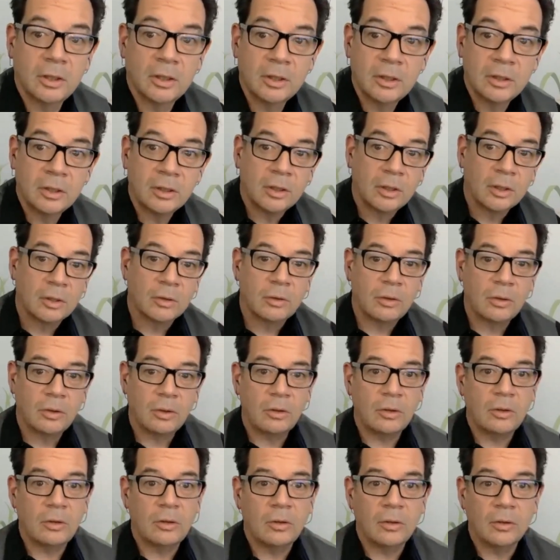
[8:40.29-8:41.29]
Looking
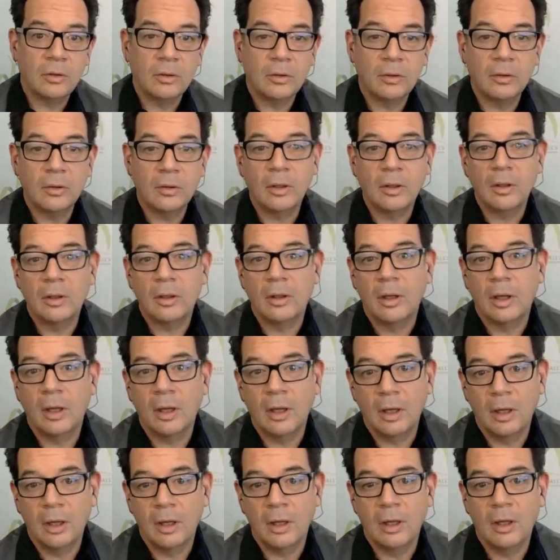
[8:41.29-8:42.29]
good.
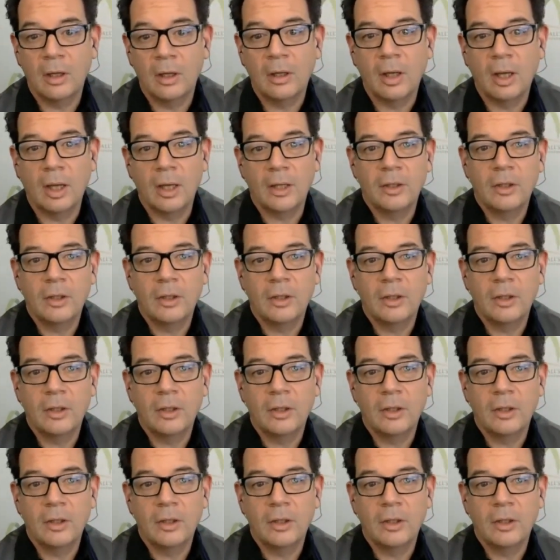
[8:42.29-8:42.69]
I and,